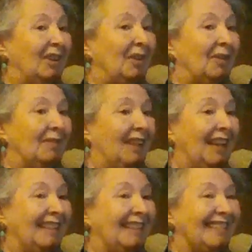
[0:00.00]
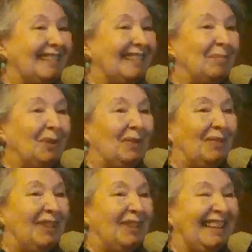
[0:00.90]
Earth flags,
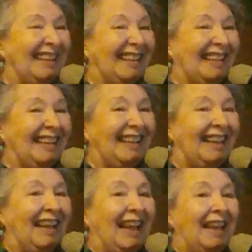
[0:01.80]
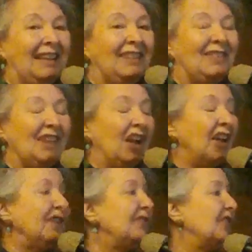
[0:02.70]
beautiful thing. And it's the
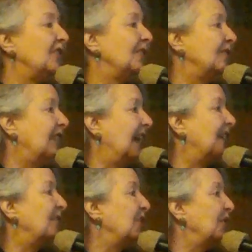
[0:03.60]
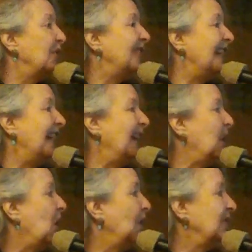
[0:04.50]
unofficial flag of Earth Day
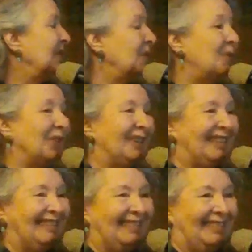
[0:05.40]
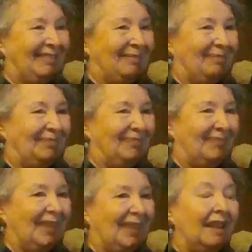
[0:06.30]
all over the world.
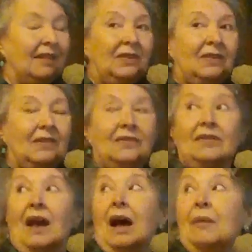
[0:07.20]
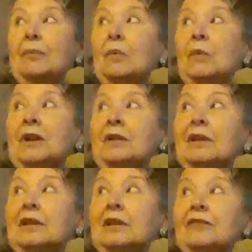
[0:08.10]
This is one of
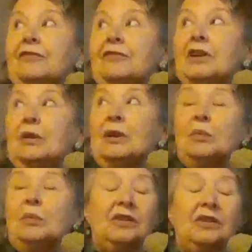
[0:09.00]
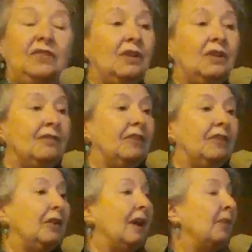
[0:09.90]
there were a series of
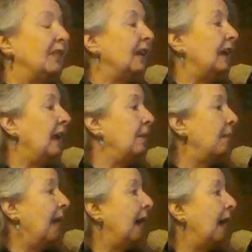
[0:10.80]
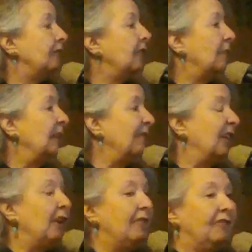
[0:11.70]
photographs that came back from the
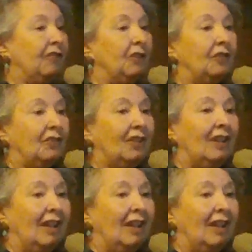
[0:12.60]
very first